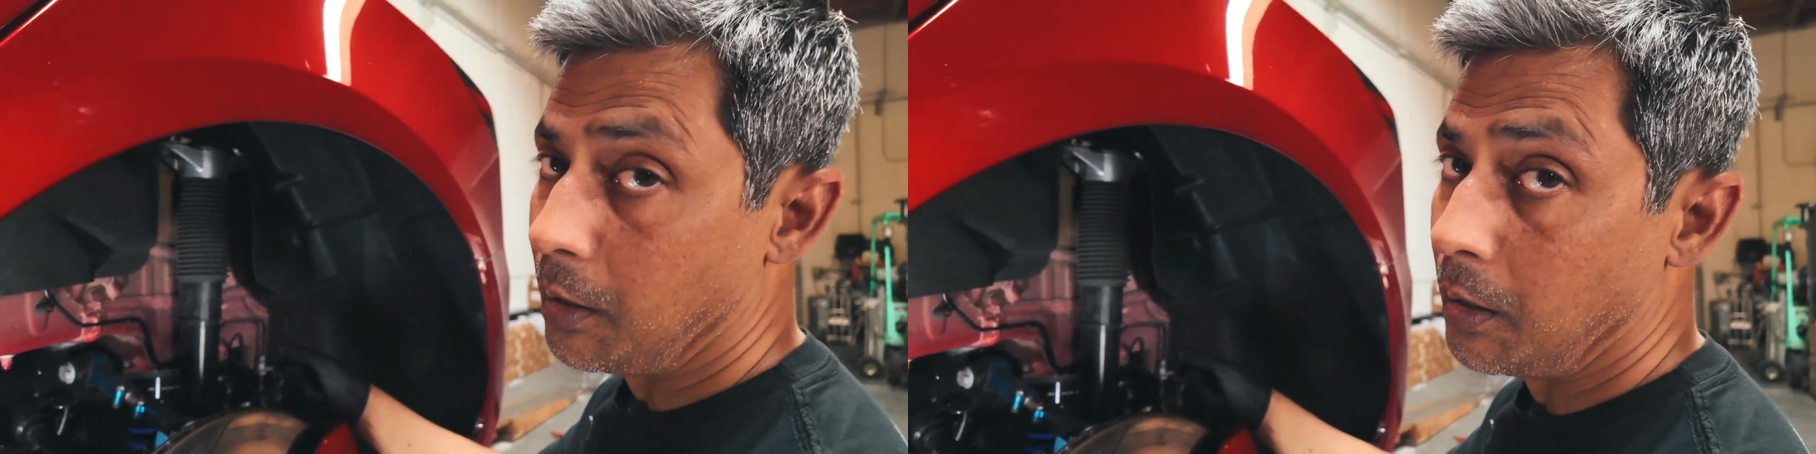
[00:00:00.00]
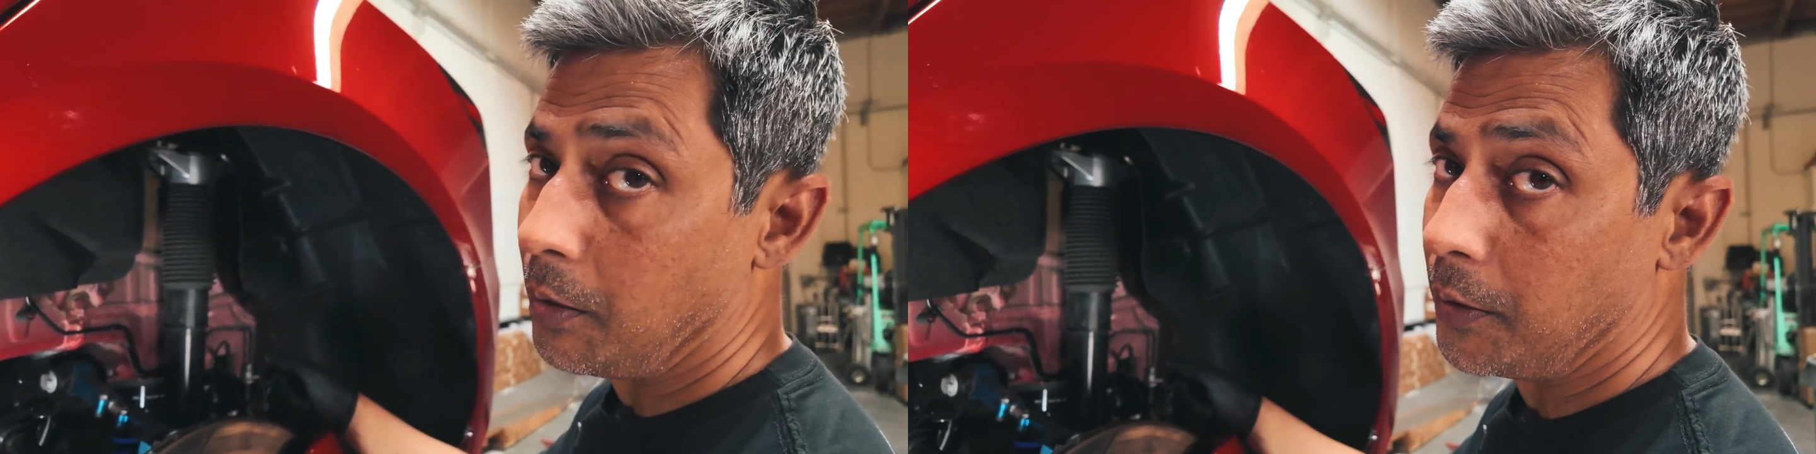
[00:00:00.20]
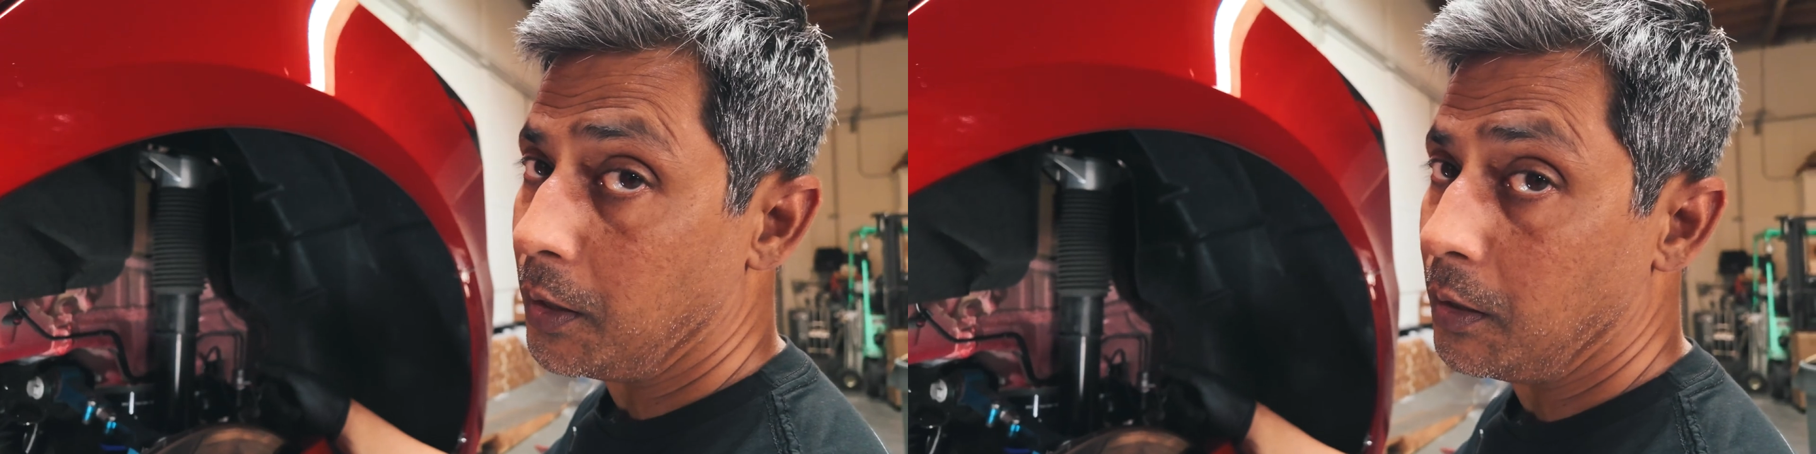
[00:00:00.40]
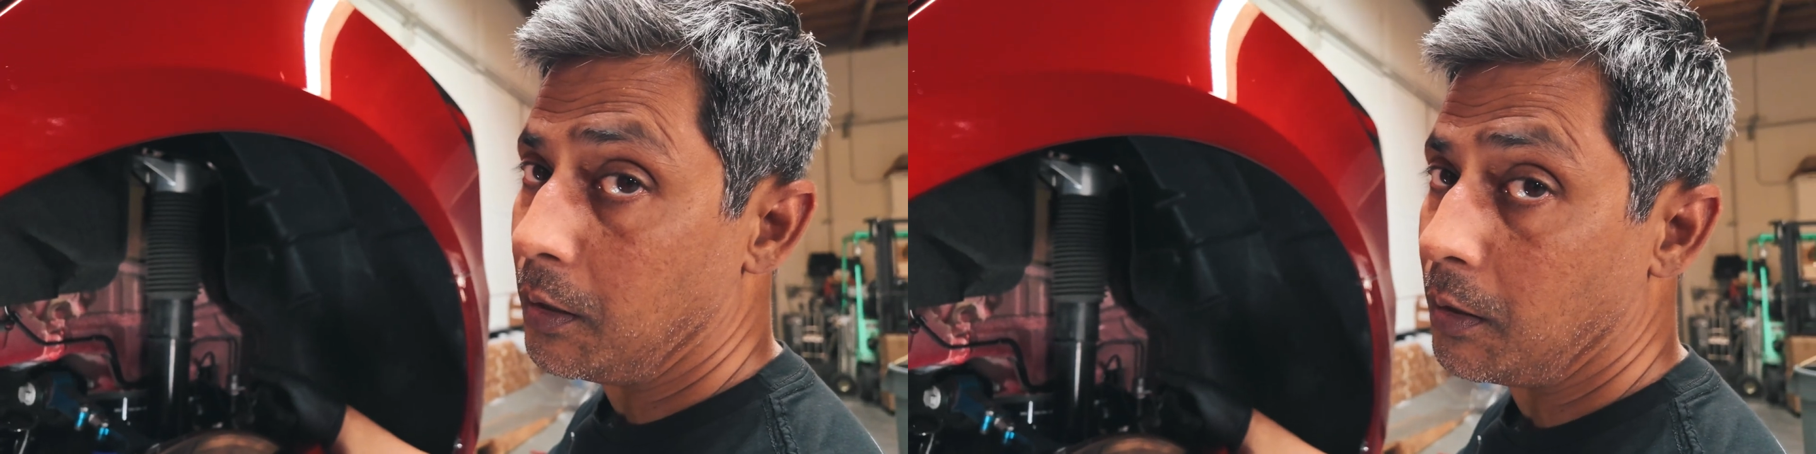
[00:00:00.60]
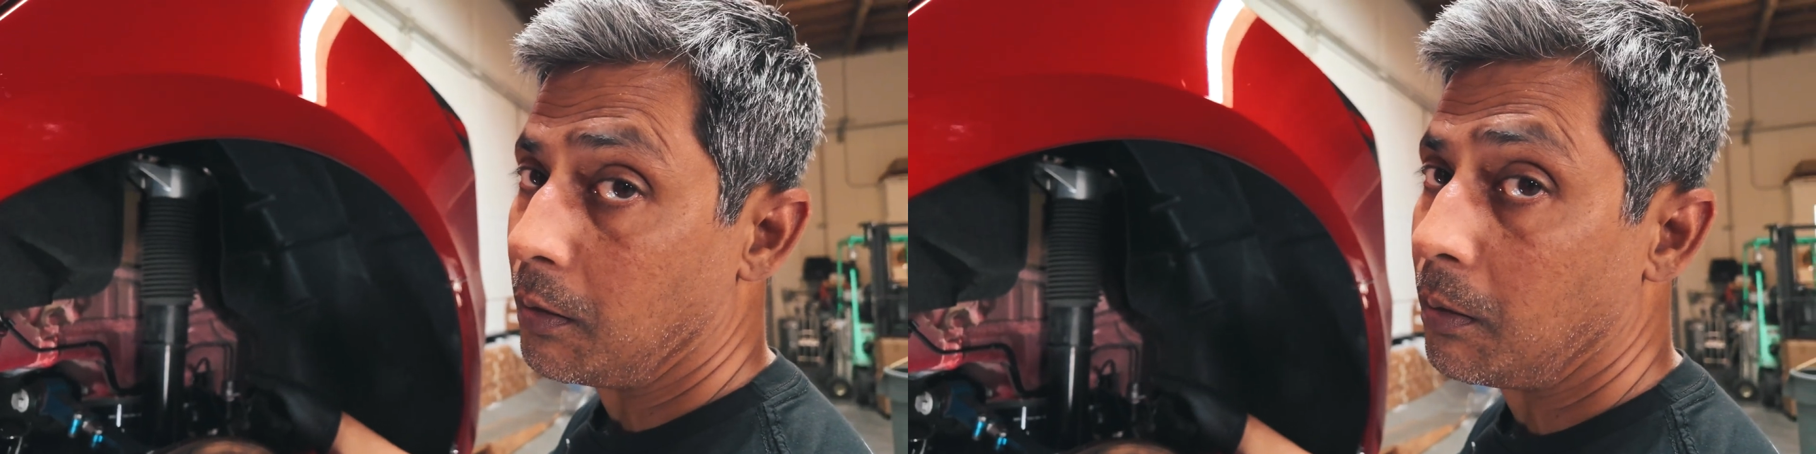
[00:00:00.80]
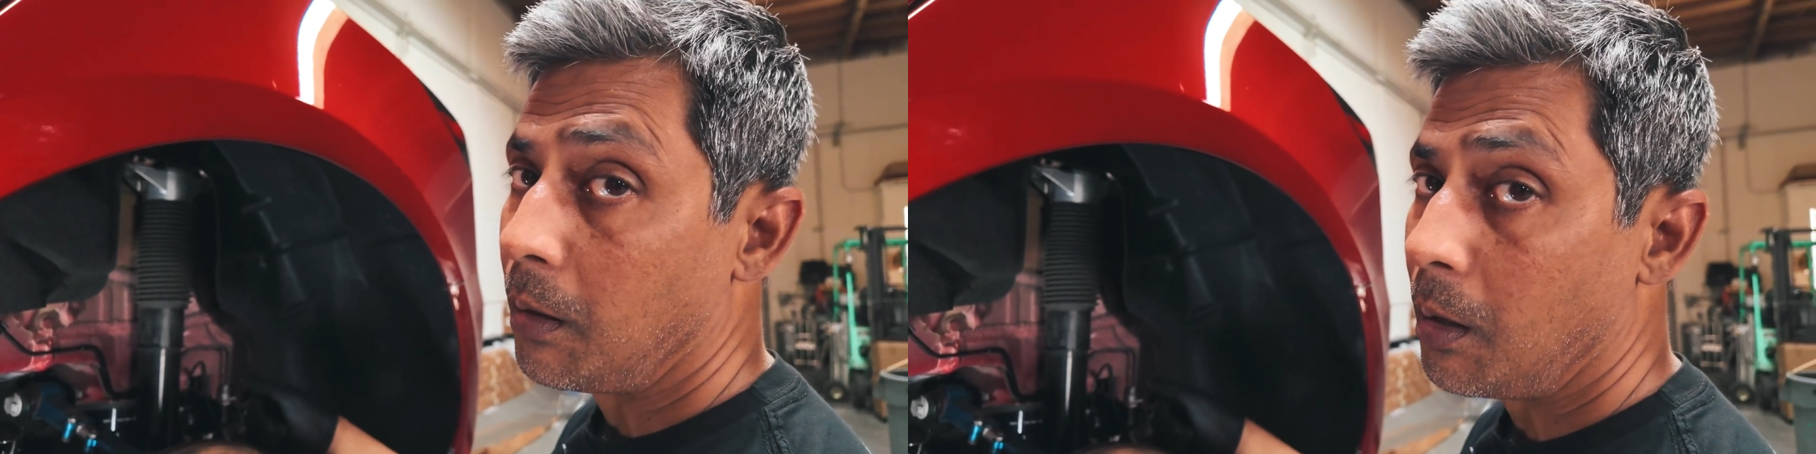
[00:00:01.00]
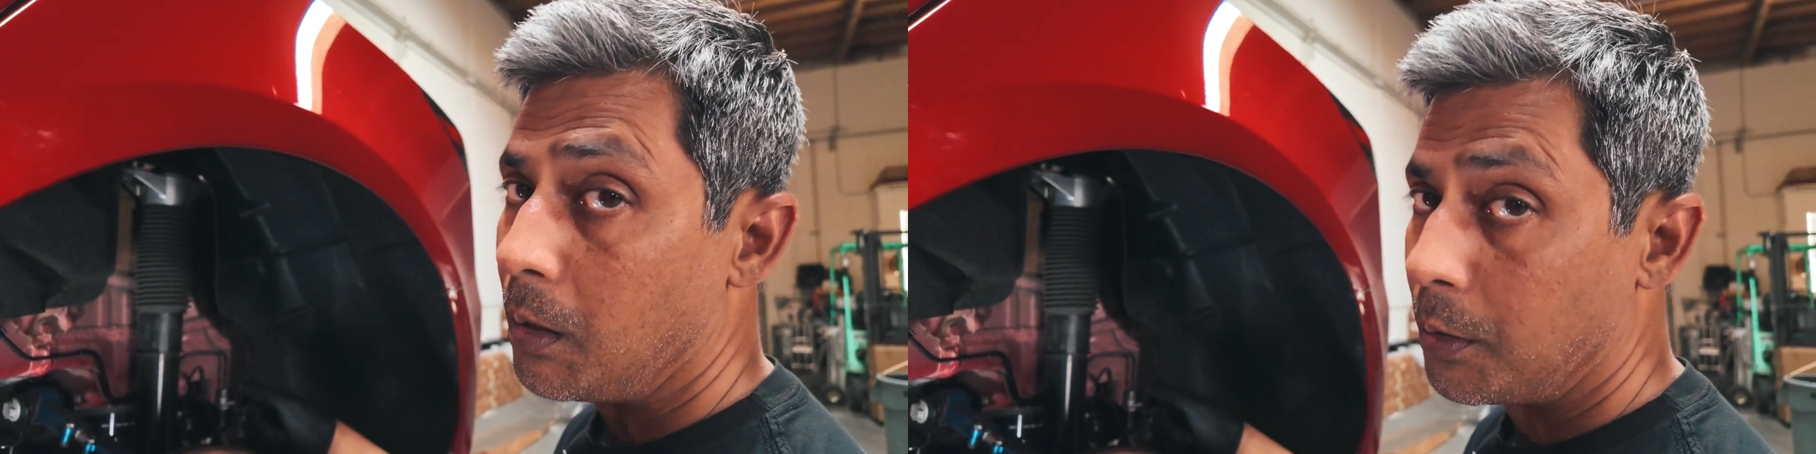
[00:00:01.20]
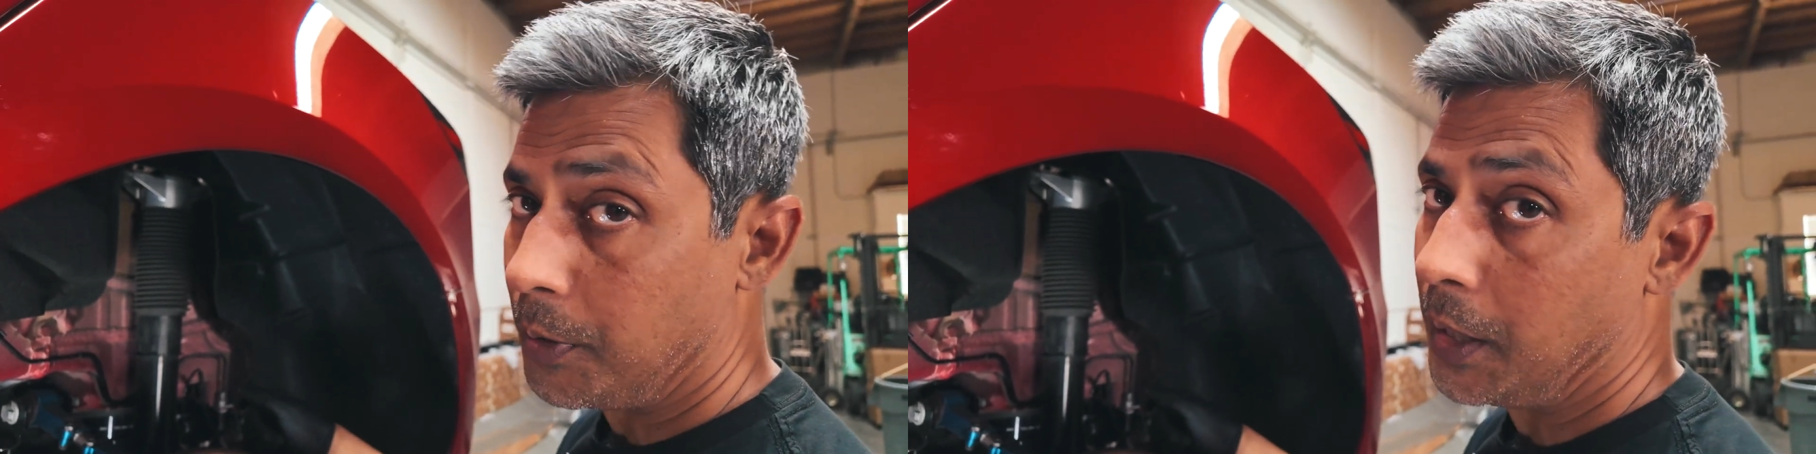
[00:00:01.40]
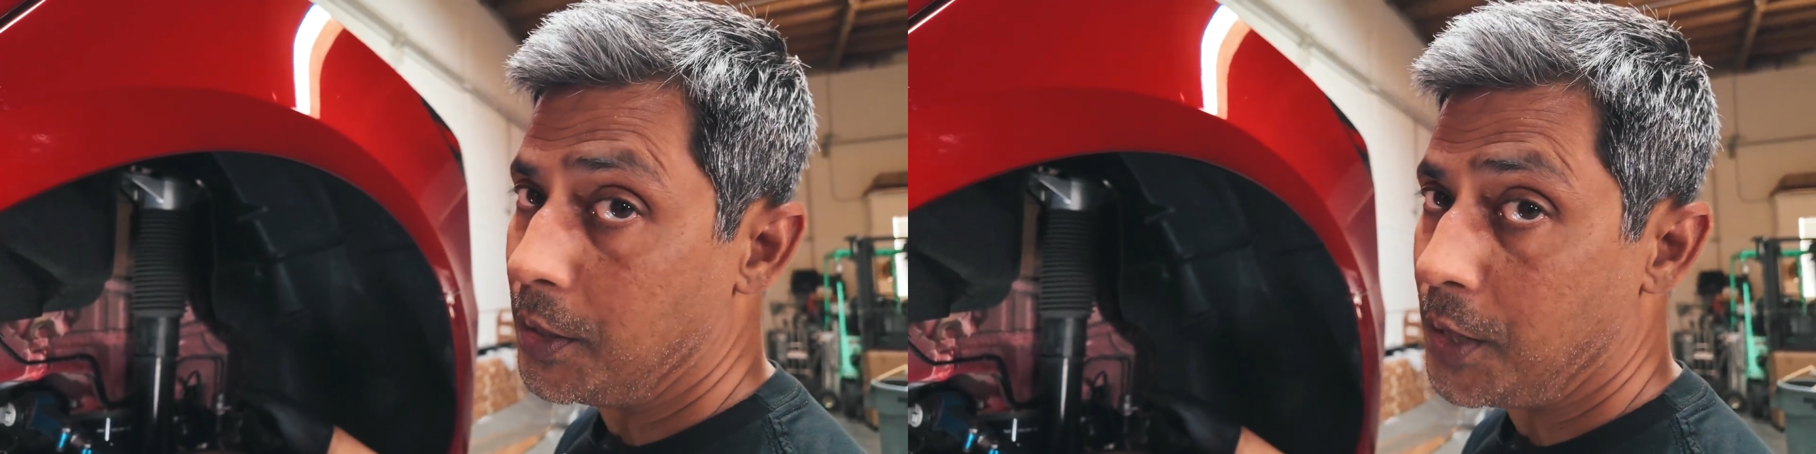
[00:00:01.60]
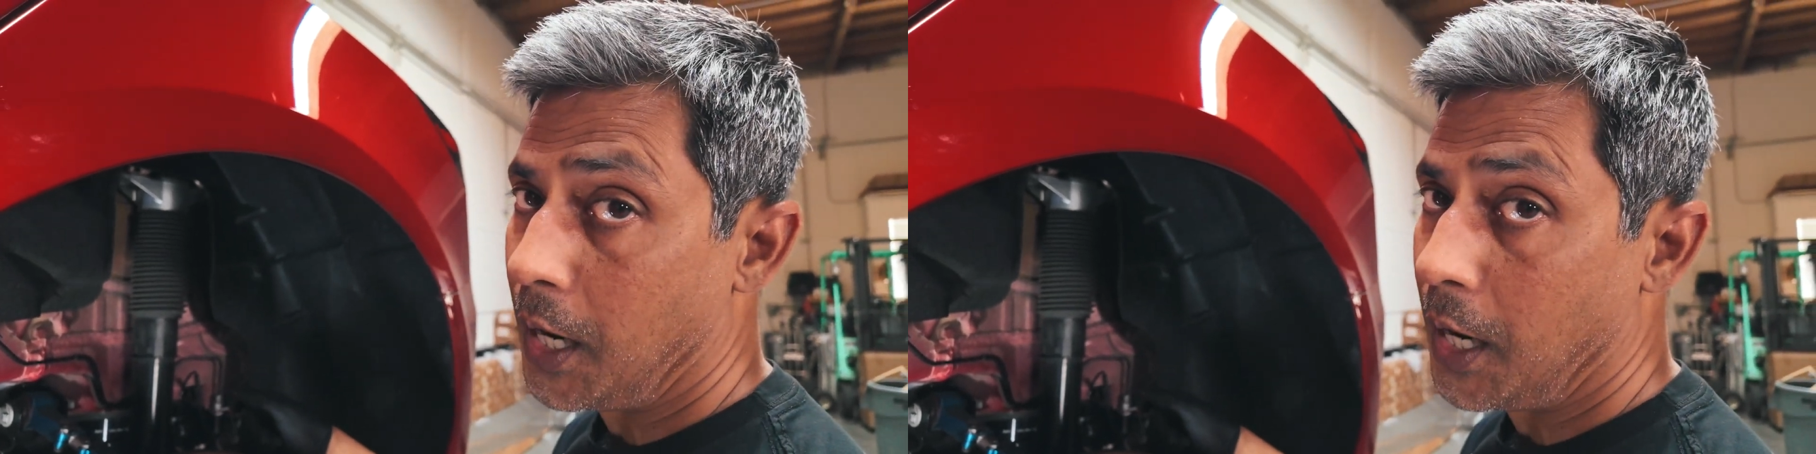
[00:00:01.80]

on the long-range